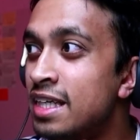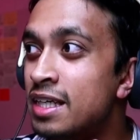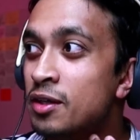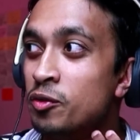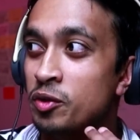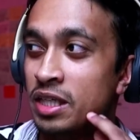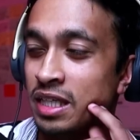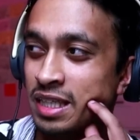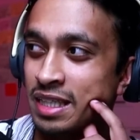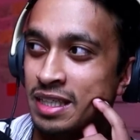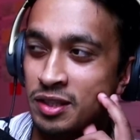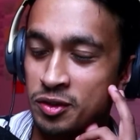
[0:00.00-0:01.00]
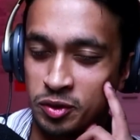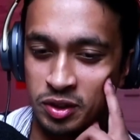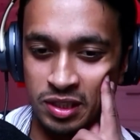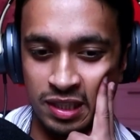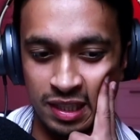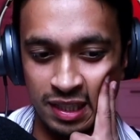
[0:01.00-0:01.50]
Really
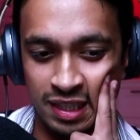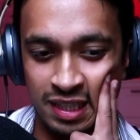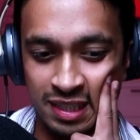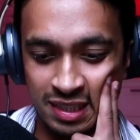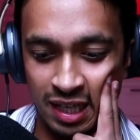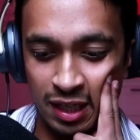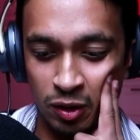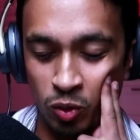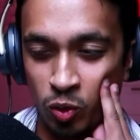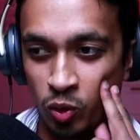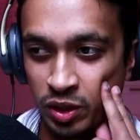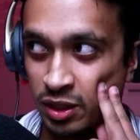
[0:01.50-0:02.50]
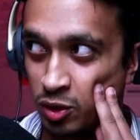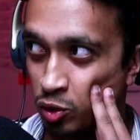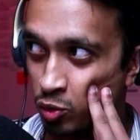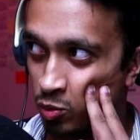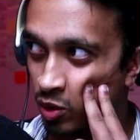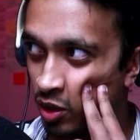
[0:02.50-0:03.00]
interesting. He's like caught in
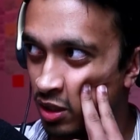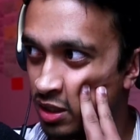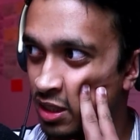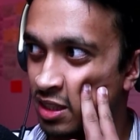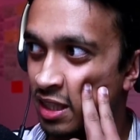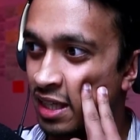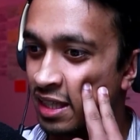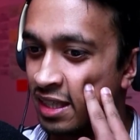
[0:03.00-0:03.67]
two worlds, he's saying.